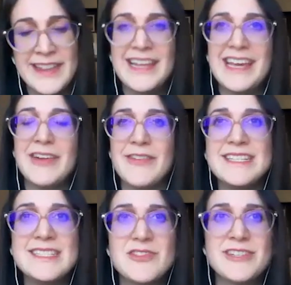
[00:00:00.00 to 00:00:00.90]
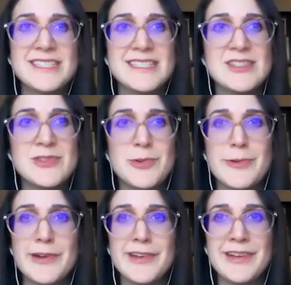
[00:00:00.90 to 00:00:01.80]
funneling resources
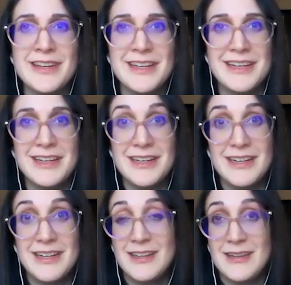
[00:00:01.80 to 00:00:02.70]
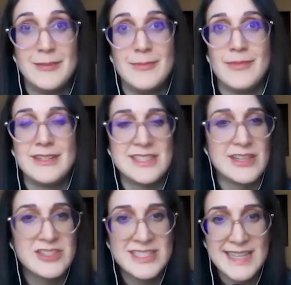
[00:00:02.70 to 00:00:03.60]
toward
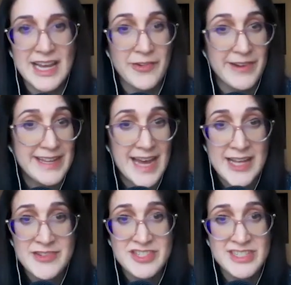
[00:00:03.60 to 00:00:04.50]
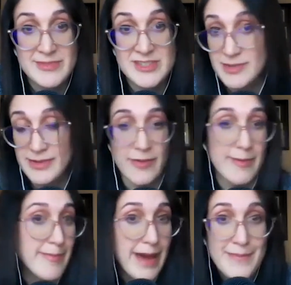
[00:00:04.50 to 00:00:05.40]
solutions like green hydrogen, which, you know,
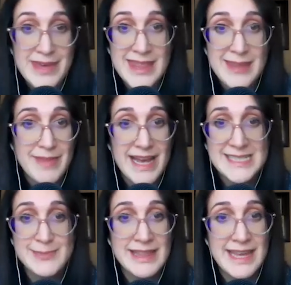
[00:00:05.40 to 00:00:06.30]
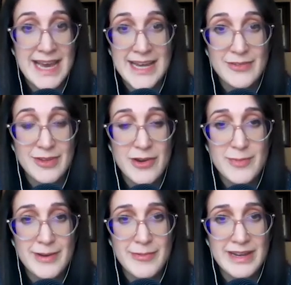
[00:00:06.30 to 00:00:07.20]
might be the next big thing. I don't know,
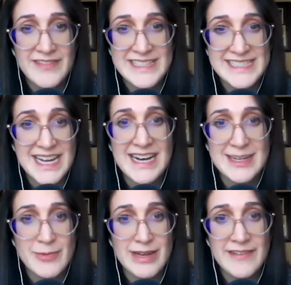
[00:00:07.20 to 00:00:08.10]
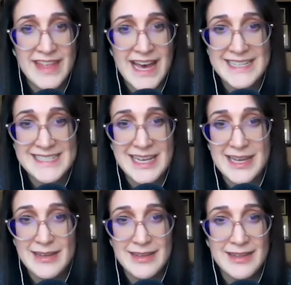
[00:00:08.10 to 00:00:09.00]
but what if it's not? What if that is
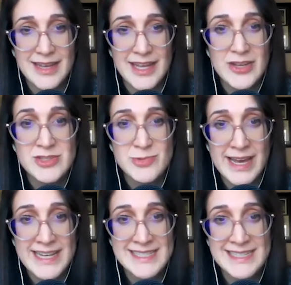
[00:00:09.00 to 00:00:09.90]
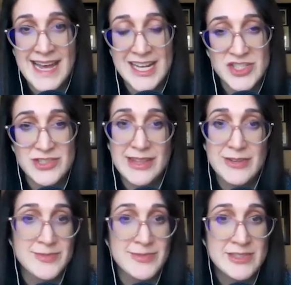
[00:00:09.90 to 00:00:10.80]
a, a huge waste and actually
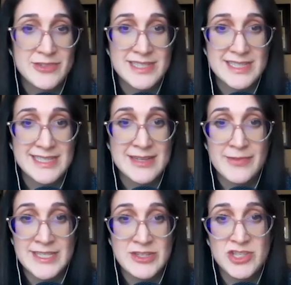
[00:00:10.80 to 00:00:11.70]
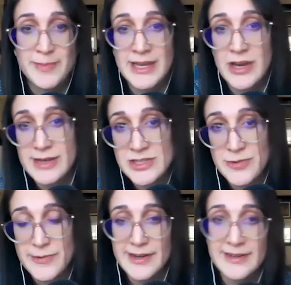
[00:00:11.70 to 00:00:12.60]
those resources and research could be going
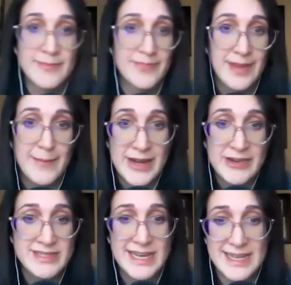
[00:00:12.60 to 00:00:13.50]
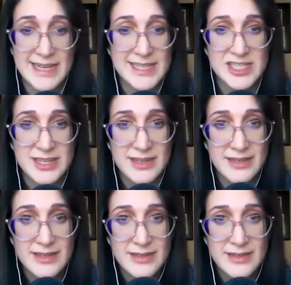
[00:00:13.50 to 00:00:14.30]
toward a better technology?